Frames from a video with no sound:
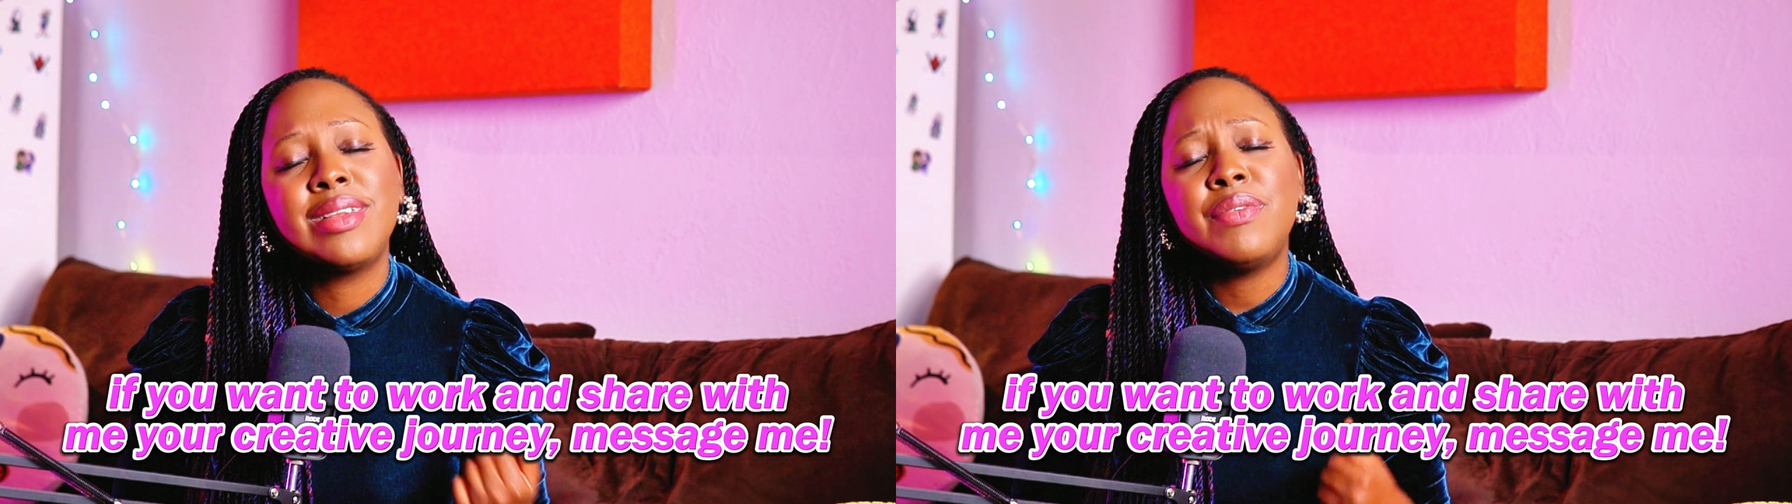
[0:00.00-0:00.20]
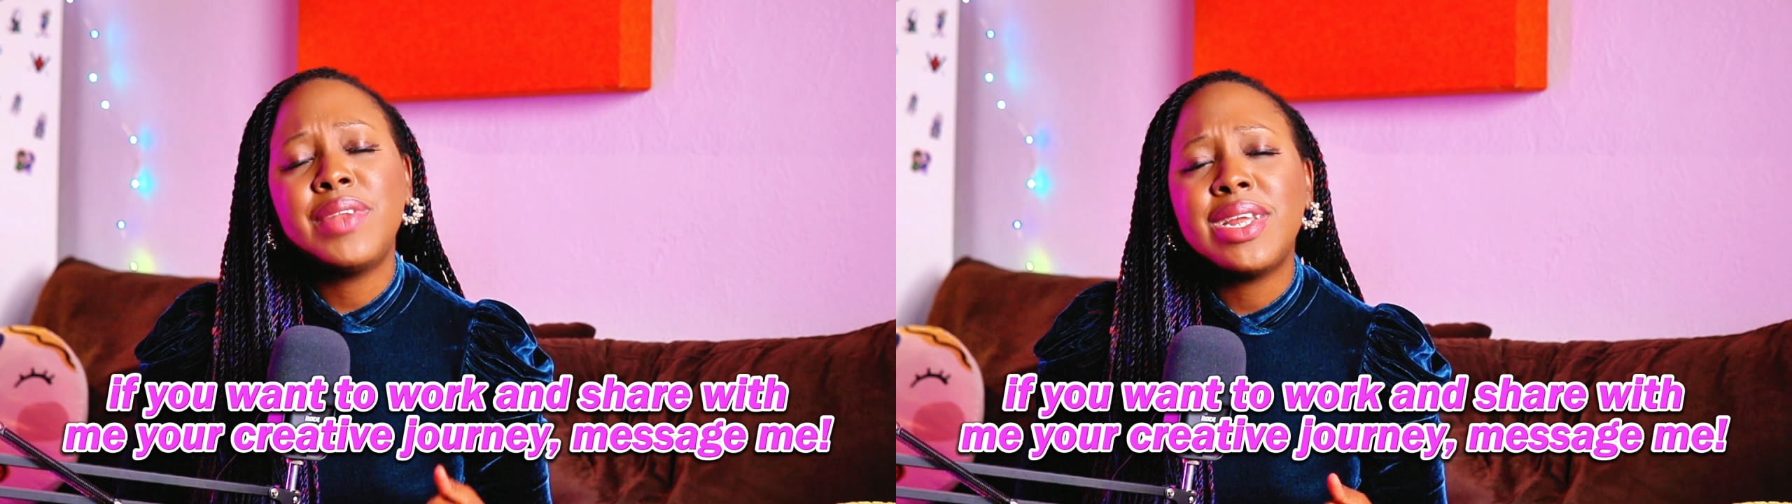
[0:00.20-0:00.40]

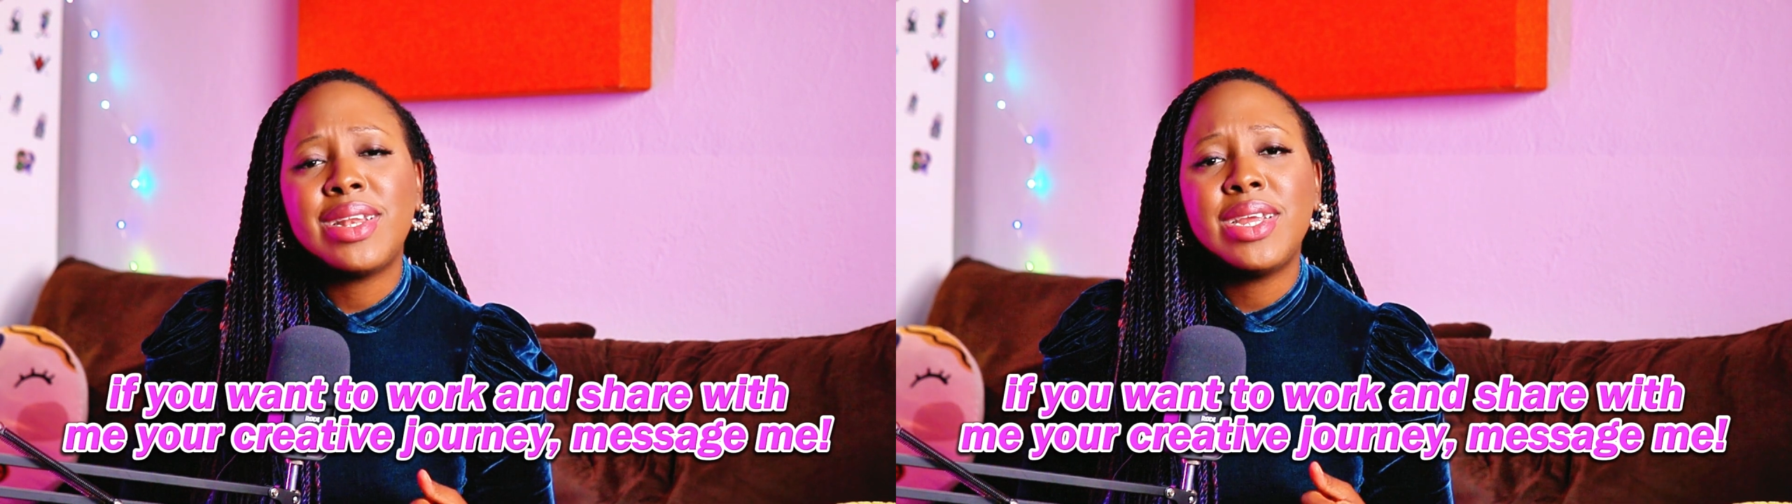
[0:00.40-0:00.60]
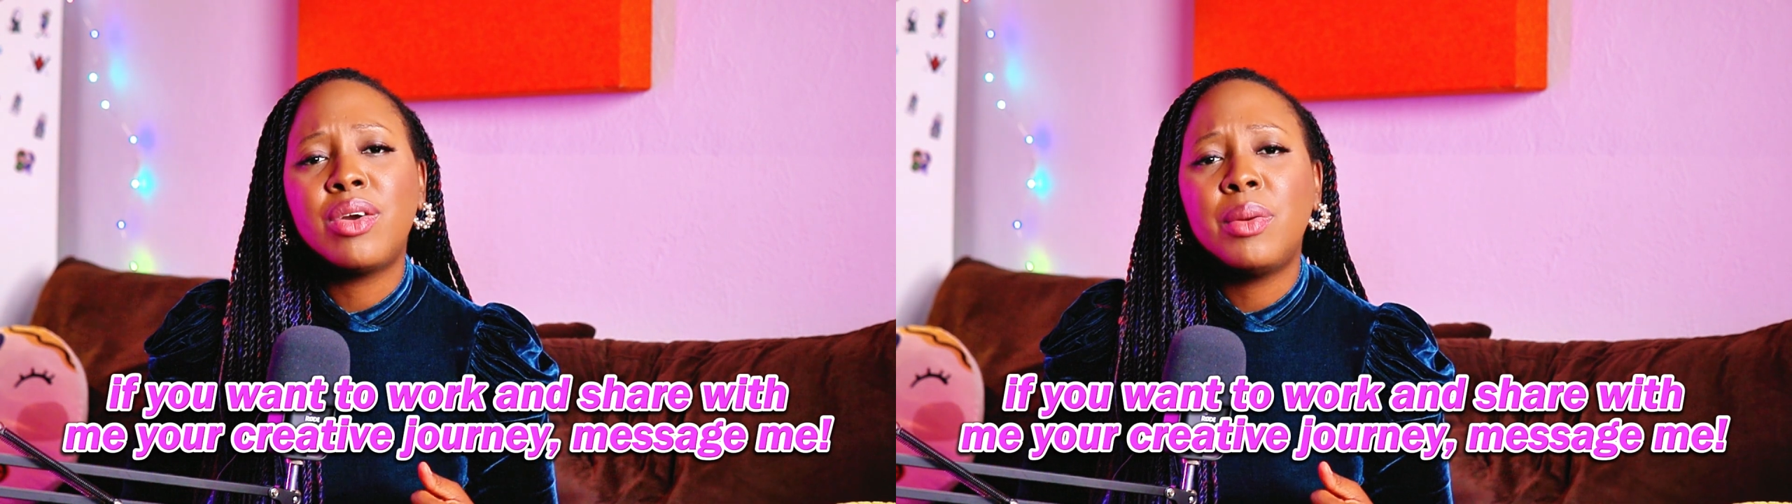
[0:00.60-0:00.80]

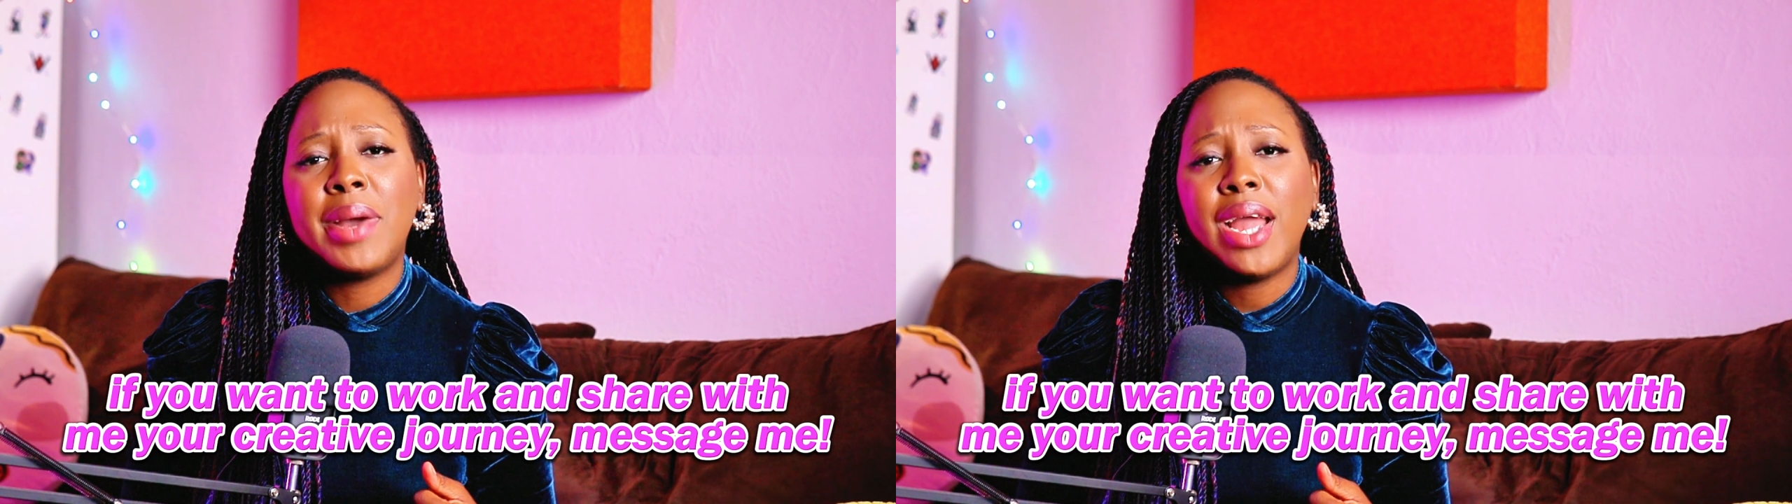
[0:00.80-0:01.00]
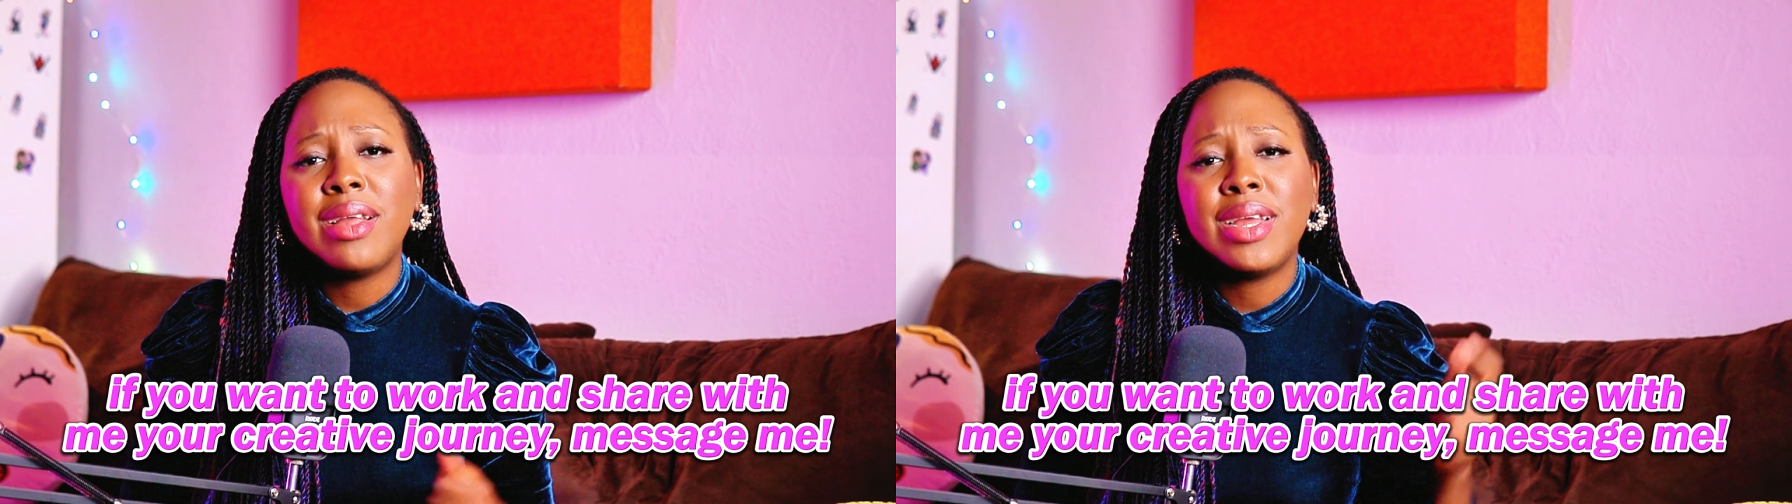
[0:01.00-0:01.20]
definitely go
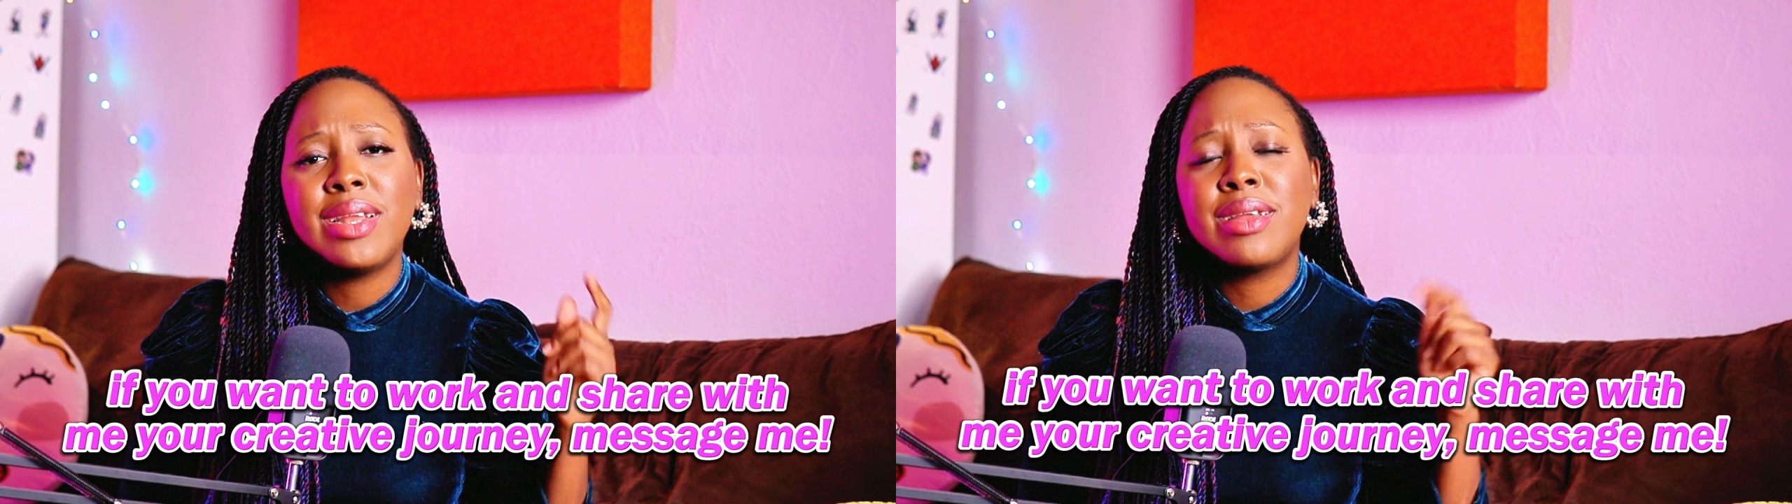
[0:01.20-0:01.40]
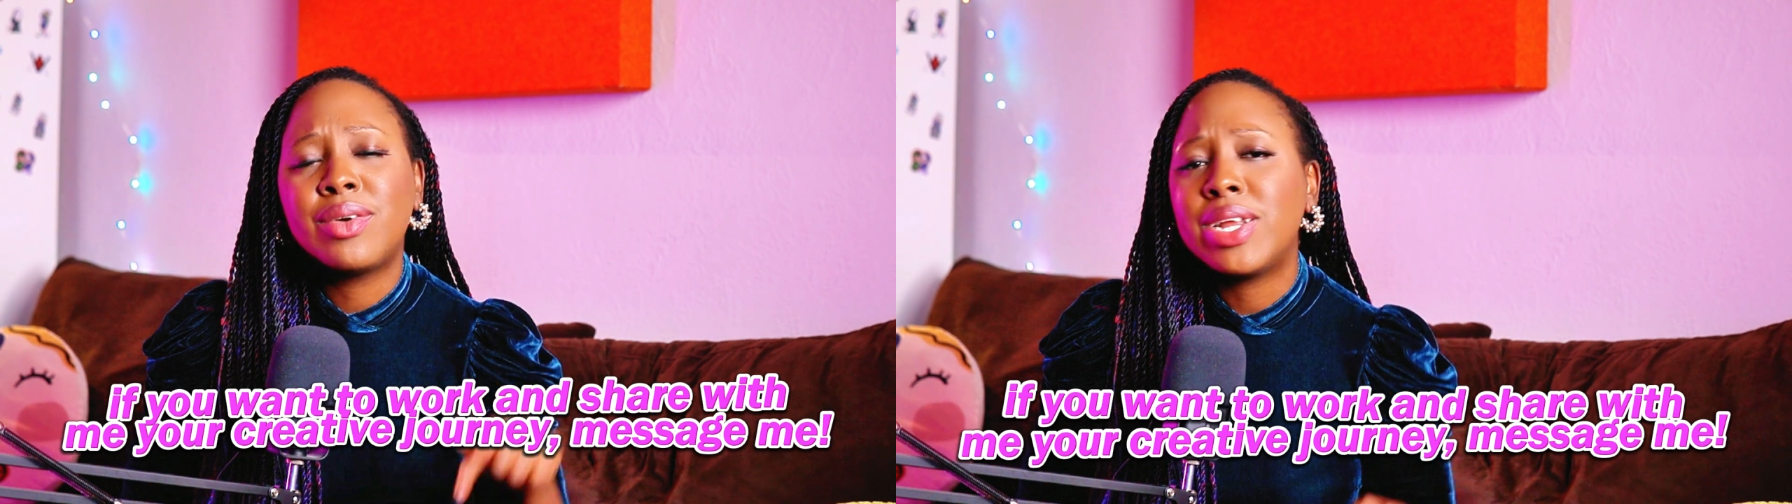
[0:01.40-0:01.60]
back
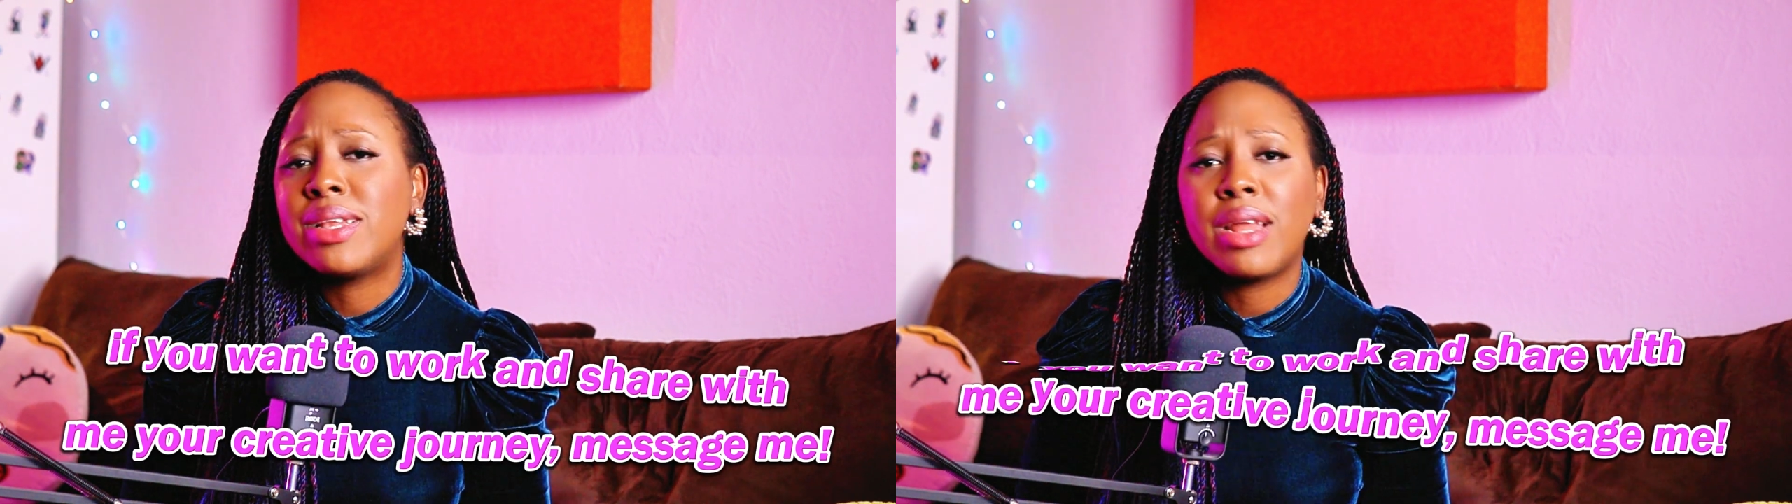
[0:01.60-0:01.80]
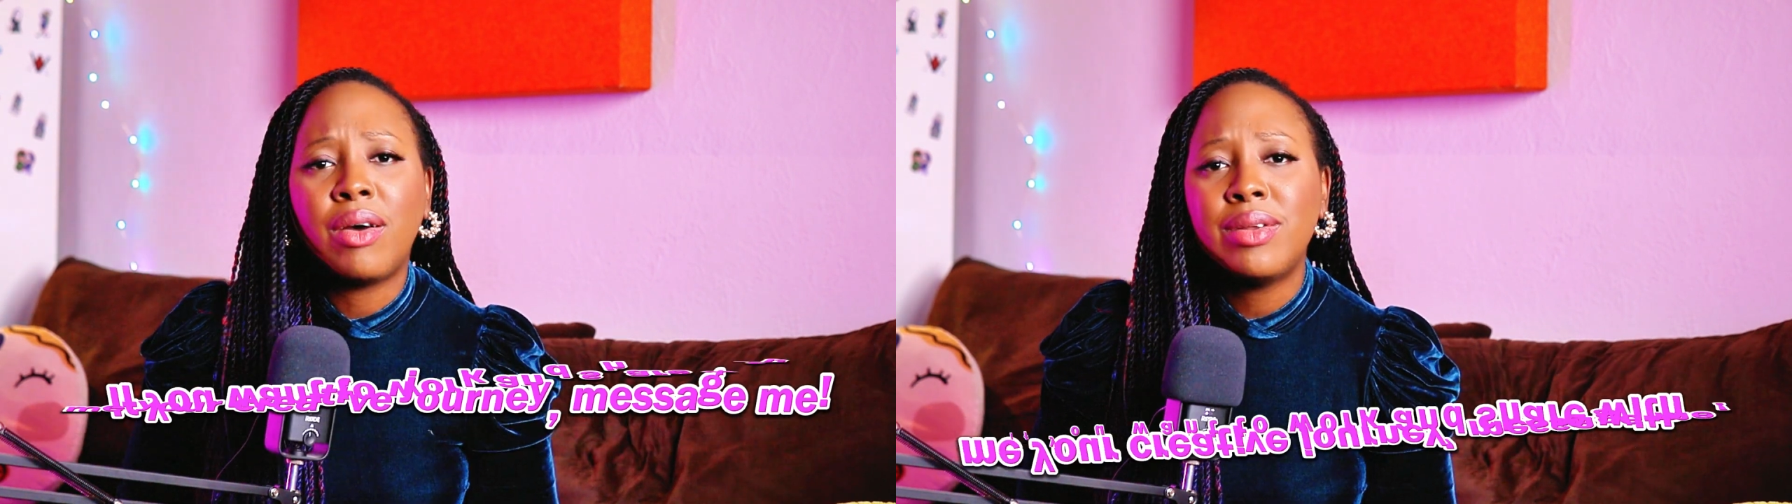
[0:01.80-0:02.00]
and
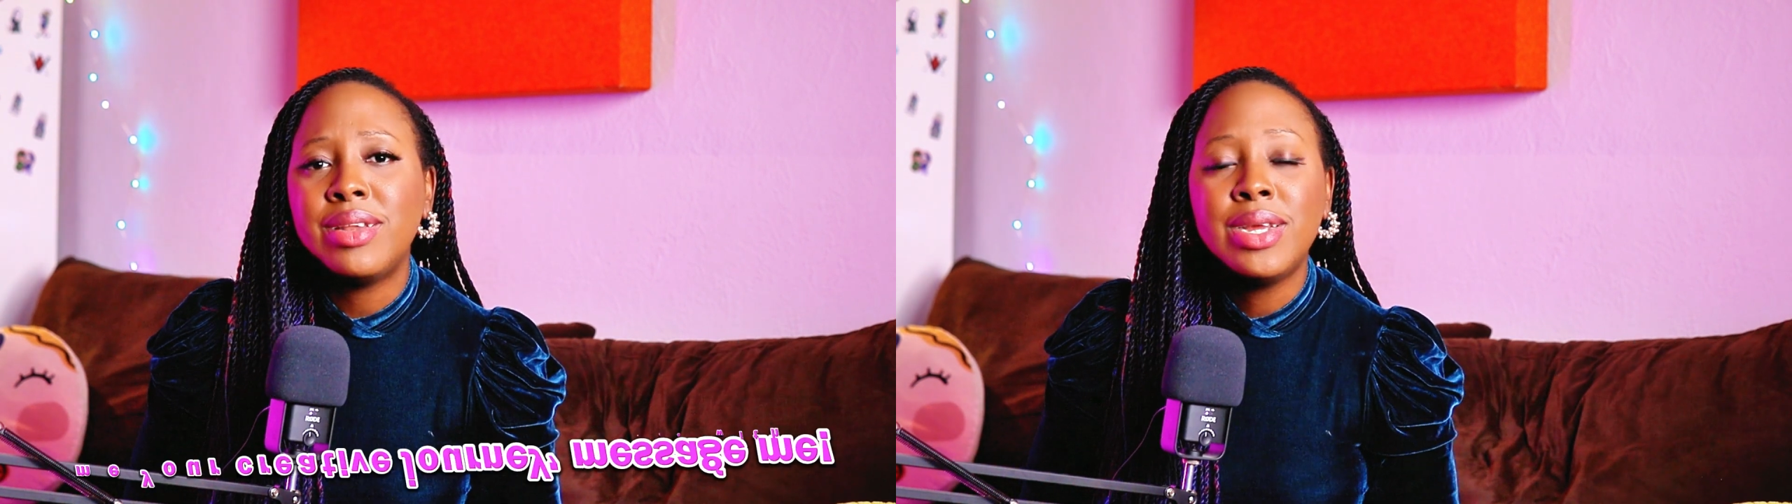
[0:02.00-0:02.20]
get down